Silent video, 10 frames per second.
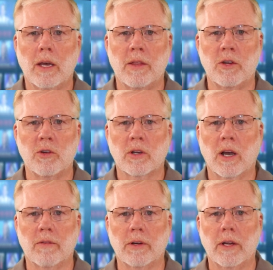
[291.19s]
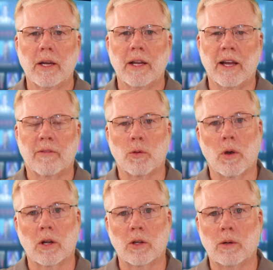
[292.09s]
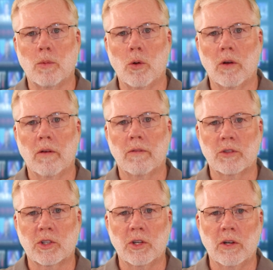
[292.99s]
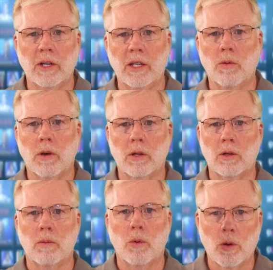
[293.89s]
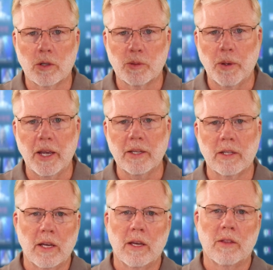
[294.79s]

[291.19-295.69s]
and then you're covered. Now, if you want a little more security, you want a little more space,